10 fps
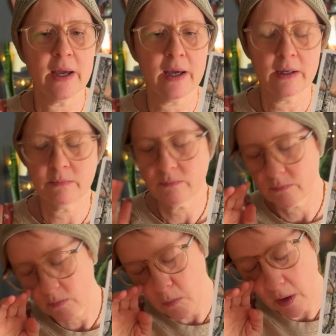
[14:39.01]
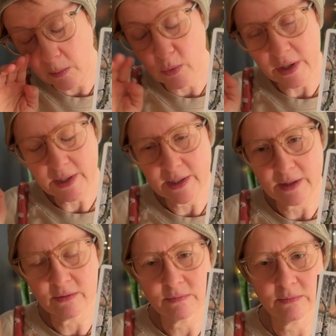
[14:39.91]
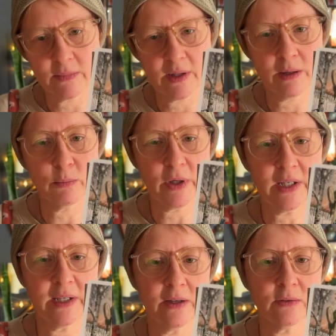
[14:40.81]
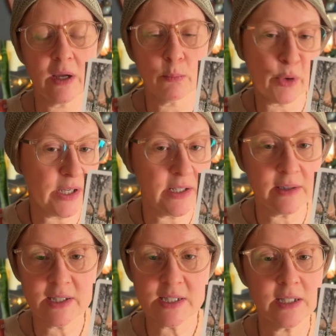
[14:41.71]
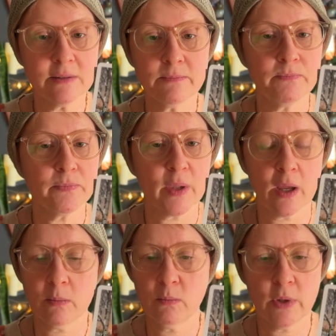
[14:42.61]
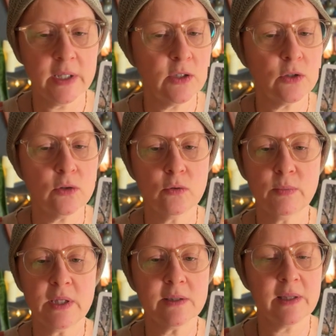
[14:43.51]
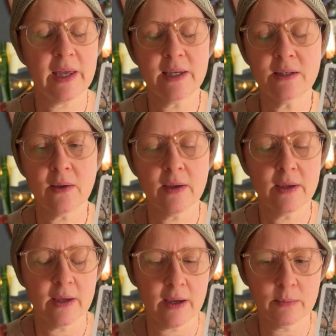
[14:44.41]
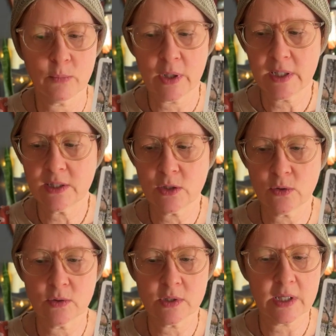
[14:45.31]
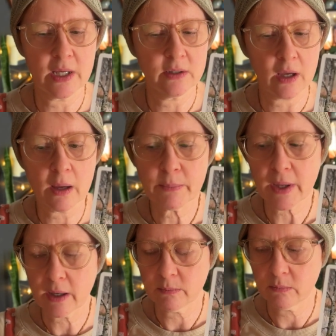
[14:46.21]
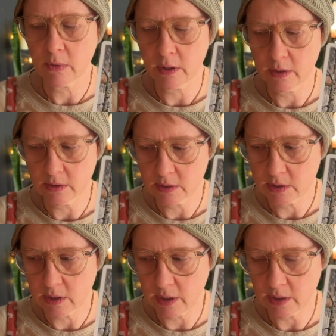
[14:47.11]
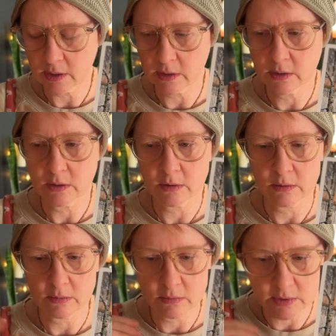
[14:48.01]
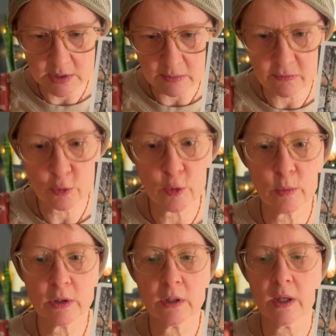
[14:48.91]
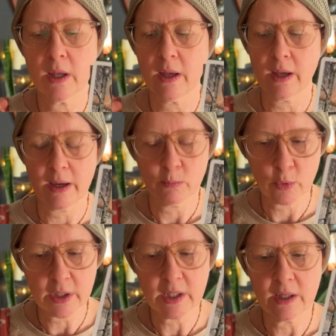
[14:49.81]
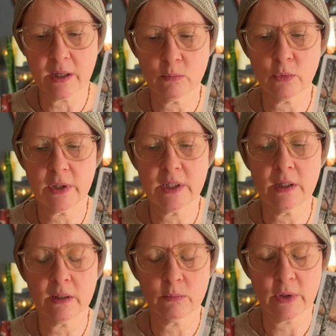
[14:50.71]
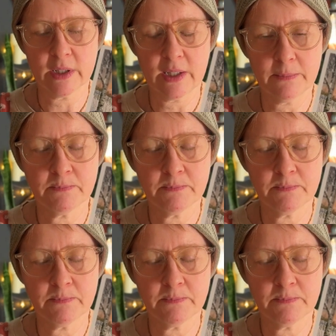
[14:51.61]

I'm ready now. I'm ready now. I'm ready to listen. ready to be led. I'm ready to stand up. And step forward. I'm ready. I'm ready. I'm ready.